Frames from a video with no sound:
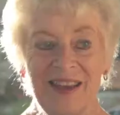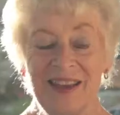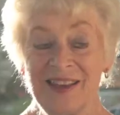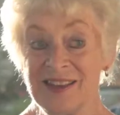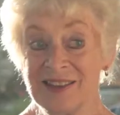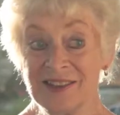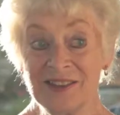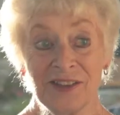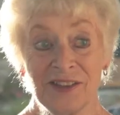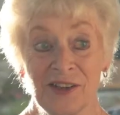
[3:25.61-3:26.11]

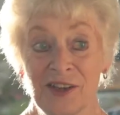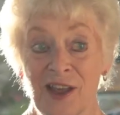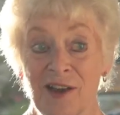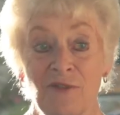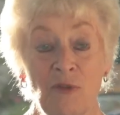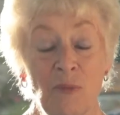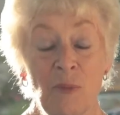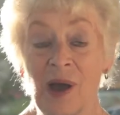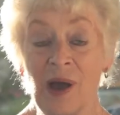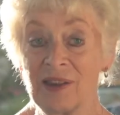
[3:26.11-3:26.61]
He is the
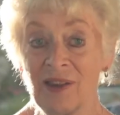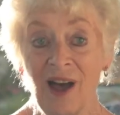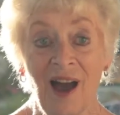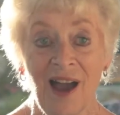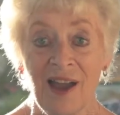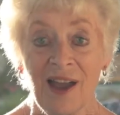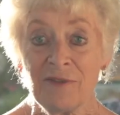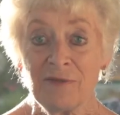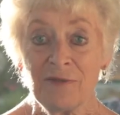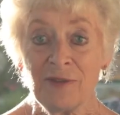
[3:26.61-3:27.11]
love of my
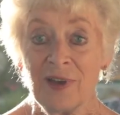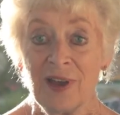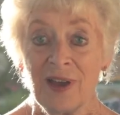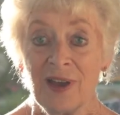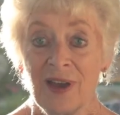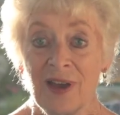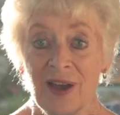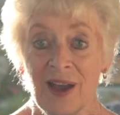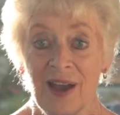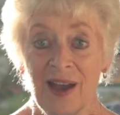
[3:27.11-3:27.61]
life.
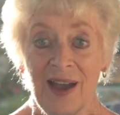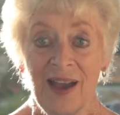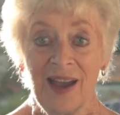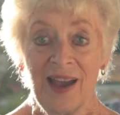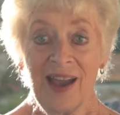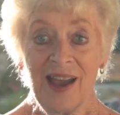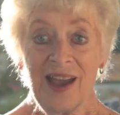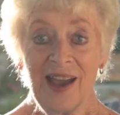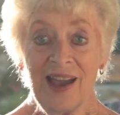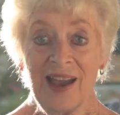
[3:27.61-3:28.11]

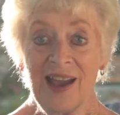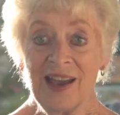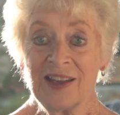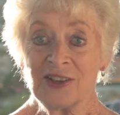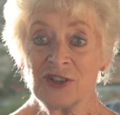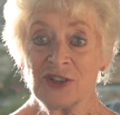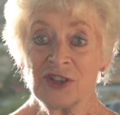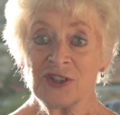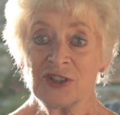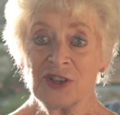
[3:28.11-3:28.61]

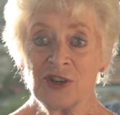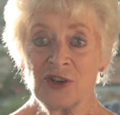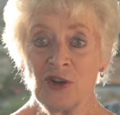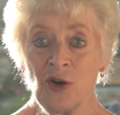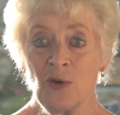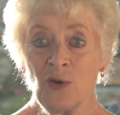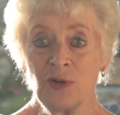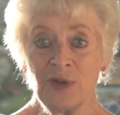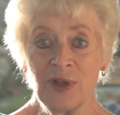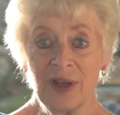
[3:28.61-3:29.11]
And just to
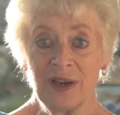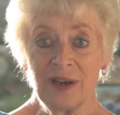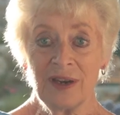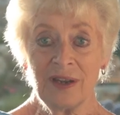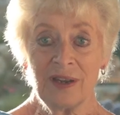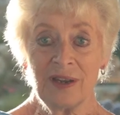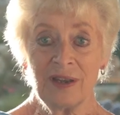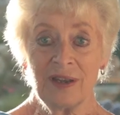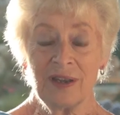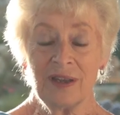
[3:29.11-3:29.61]
know that
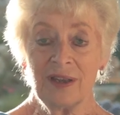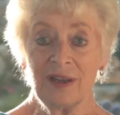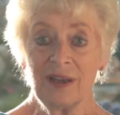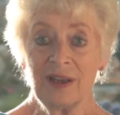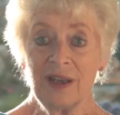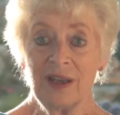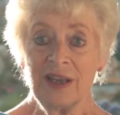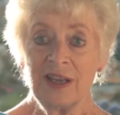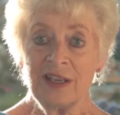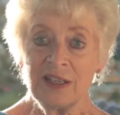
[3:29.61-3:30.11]

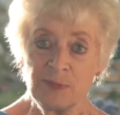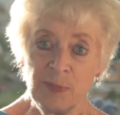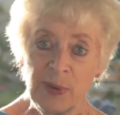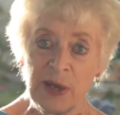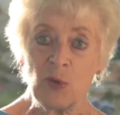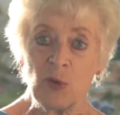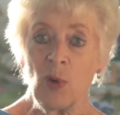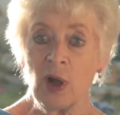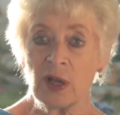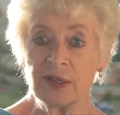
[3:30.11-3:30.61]
he's
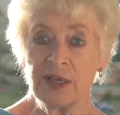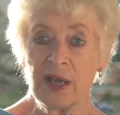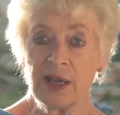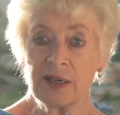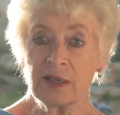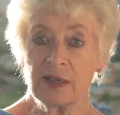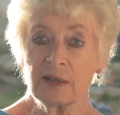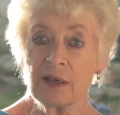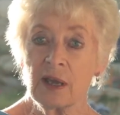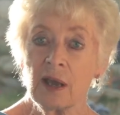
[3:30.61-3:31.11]
being well
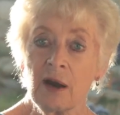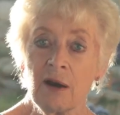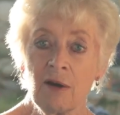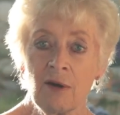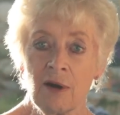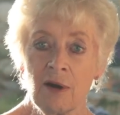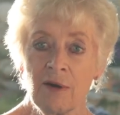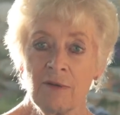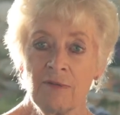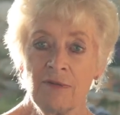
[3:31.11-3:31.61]
taken
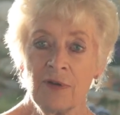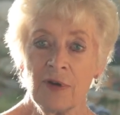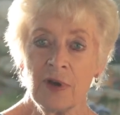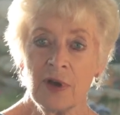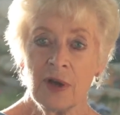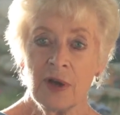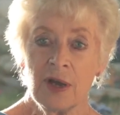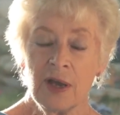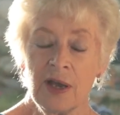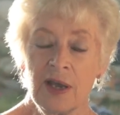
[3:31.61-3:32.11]
care of
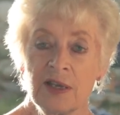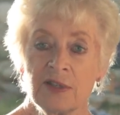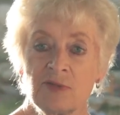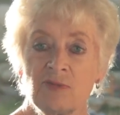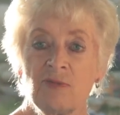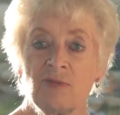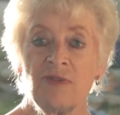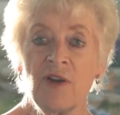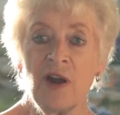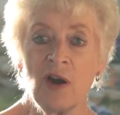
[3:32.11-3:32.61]
is
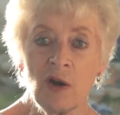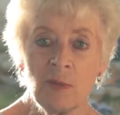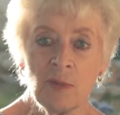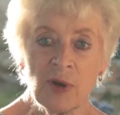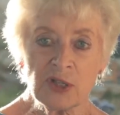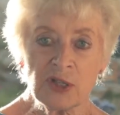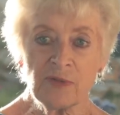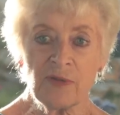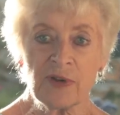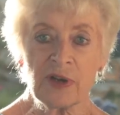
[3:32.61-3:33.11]
very
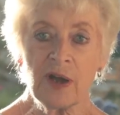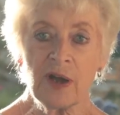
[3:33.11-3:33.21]
much of a